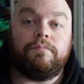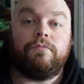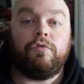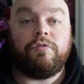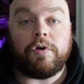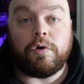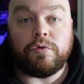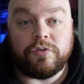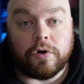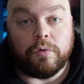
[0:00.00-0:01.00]
so I figure we'll
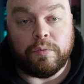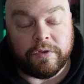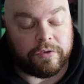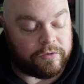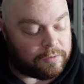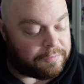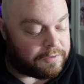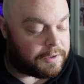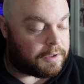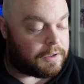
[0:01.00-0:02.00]
start with
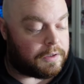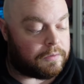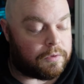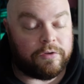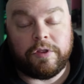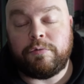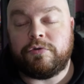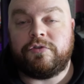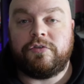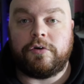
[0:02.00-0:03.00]
I think we'll
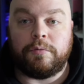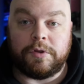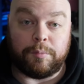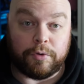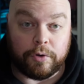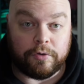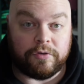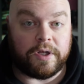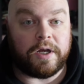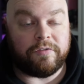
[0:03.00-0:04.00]
just start with the pre-orders
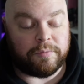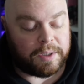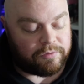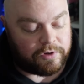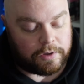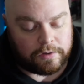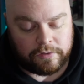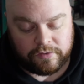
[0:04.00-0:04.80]
that I got from Amazon,